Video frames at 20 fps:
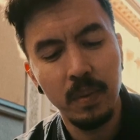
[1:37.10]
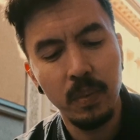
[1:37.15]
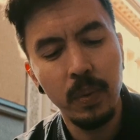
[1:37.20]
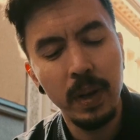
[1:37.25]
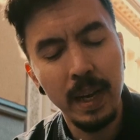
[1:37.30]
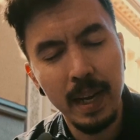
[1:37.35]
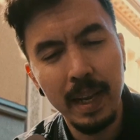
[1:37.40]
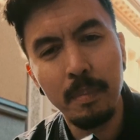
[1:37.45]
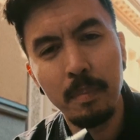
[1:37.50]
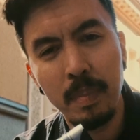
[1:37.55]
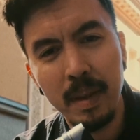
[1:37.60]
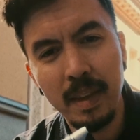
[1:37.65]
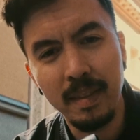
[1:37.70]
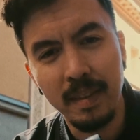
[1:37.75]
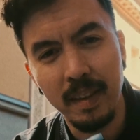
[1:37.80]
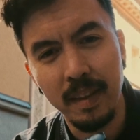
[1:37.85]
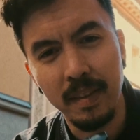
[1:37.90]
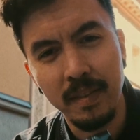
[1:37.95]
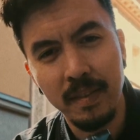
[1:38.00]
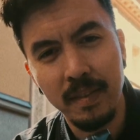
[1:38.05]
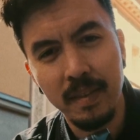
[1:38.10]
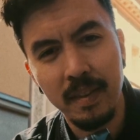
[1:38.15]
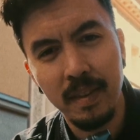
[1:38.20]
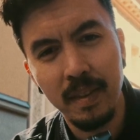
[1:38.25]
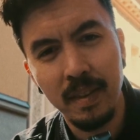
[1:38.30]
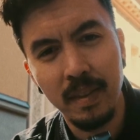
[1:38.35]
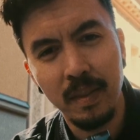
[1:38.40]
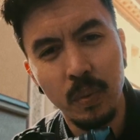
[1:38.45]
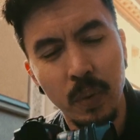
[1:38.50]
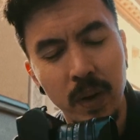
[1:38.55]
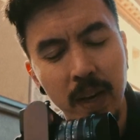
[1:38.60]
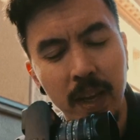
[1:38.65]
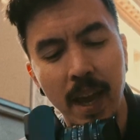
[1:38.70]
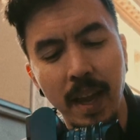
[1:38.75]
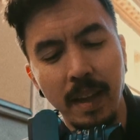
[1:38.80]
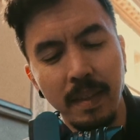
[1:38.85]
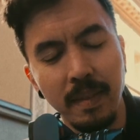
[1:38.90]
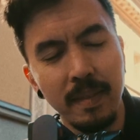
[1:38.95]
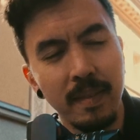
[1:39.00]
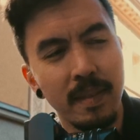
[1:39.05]
really beat this
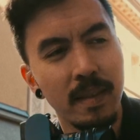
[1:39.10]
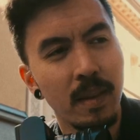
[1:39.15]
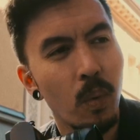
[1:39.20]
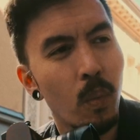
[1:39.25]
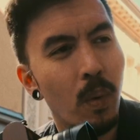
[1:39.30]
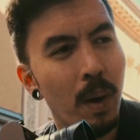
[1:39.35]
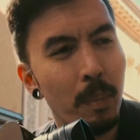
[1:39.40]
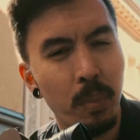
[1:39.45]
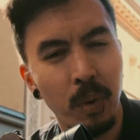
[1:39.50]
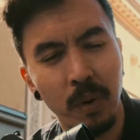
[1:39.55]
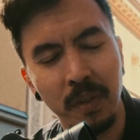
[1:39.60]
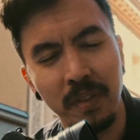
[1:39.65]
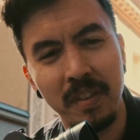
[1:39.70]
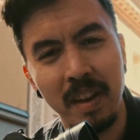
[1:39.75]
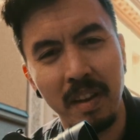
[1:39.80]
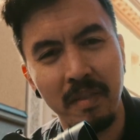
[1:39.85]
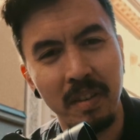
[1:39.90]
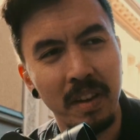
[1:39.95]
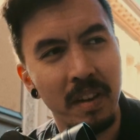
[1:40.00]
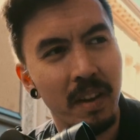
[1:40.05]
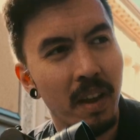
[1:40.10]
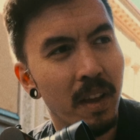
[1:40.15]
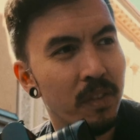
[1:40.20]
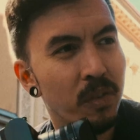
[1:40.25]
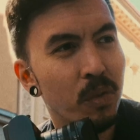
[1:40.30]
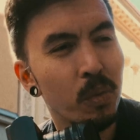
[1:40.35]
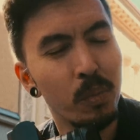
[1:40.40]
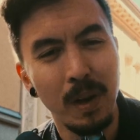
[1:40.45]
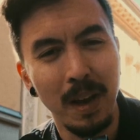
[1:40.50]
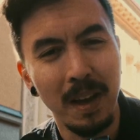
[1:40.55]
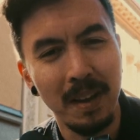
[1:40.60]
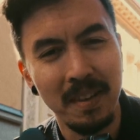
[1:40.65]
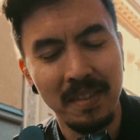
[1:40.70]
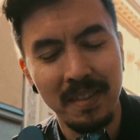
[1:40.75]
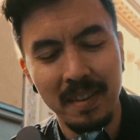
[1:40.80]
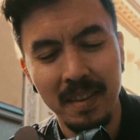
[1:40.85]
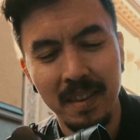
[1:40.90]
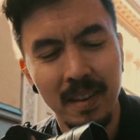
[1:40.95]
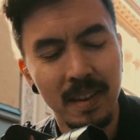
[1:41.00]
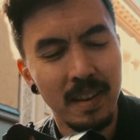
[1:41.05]
28 1.7
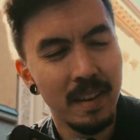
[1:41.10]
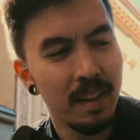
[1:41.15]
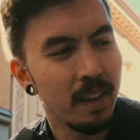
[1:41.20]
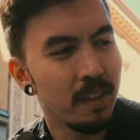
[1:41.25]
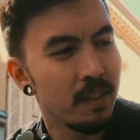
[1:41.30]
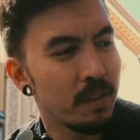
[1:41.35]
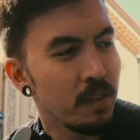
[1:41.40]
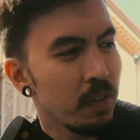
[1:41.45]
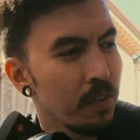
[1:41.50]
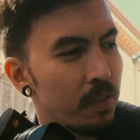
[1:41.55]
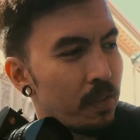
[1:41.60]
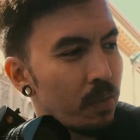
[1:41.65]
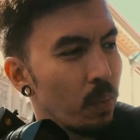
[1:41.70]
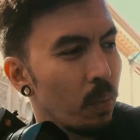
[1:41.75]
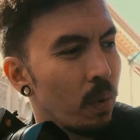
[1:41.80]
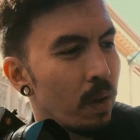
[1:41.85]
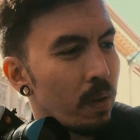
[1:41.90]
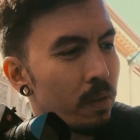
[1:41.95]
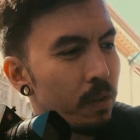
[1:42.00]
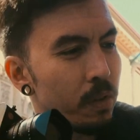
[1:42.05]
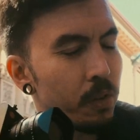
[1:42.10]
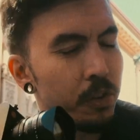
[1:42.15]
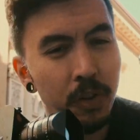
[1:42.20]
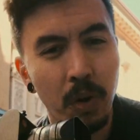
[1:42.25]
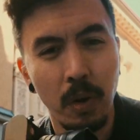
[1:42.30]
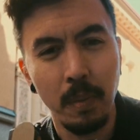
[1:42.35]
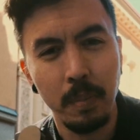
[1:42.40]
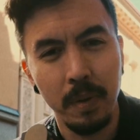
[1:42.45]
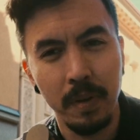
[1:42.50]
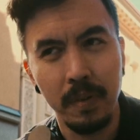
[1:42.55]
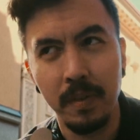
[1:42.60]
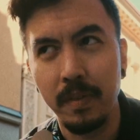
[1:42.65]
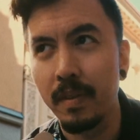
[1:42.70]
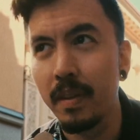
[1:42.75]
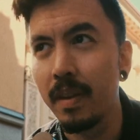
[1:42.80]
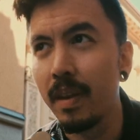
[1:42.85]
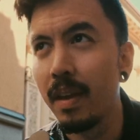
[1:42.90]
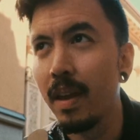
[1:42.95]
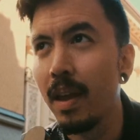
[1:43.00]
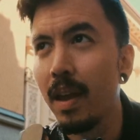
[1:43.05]
Summilux. It's just one of the
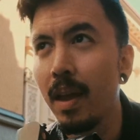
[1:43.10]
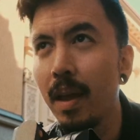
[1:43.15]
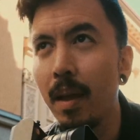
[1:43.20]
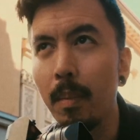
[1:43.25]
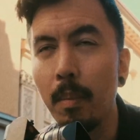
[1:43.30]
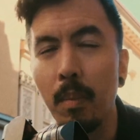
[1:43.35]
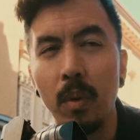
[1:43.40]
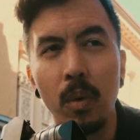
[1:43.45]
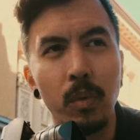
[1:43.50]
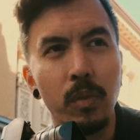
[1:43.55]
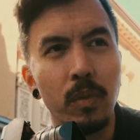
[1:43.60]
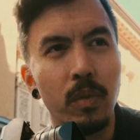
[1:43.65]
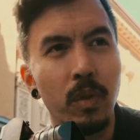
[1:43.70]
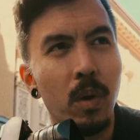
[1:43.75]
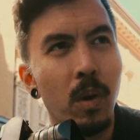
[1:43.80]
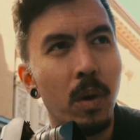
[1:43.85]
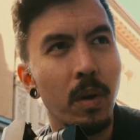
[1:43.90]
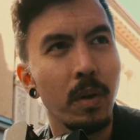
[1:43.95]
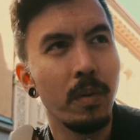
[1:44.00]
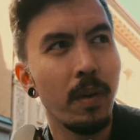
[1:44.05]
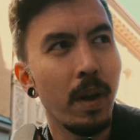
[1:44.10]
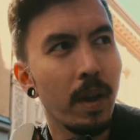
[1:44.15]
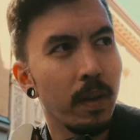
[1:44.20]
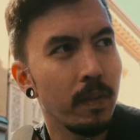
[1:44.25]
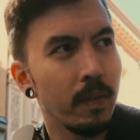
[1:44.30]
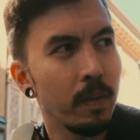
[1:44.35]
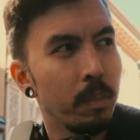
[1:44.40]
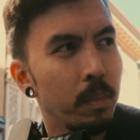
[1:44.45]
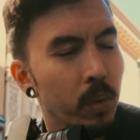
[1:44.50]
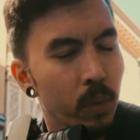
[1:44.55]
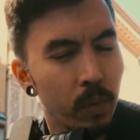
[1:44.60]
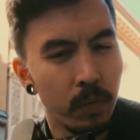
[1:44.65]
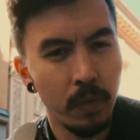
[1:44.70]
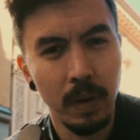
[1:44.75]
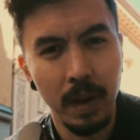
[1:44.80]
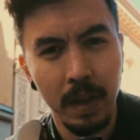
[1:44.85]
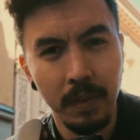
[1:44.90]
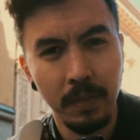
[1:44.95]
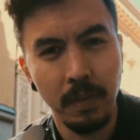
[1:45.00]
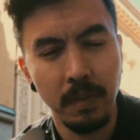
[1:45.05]
sharpest, most contrasty,
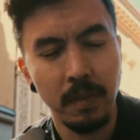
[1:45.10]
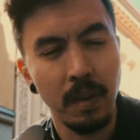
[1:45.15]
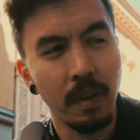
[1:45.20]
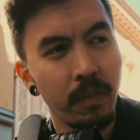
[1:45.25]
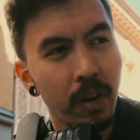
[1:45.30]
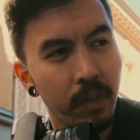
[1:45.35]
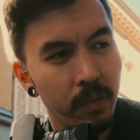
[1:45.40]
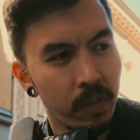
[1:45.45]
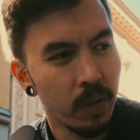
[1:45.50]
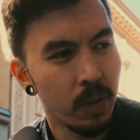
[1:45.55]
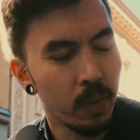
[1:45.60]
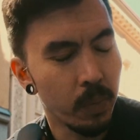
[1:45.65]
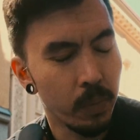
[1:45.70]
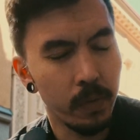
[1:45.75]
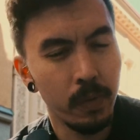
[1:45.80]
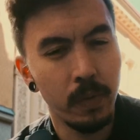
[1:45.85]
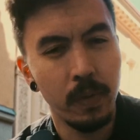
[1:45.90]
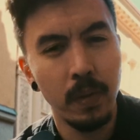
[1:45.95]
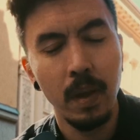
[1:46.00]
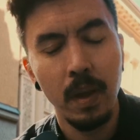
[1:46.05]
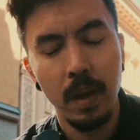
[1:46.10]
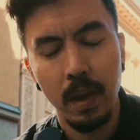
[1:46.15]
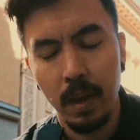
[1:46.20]
beautiful lenses I've ever used.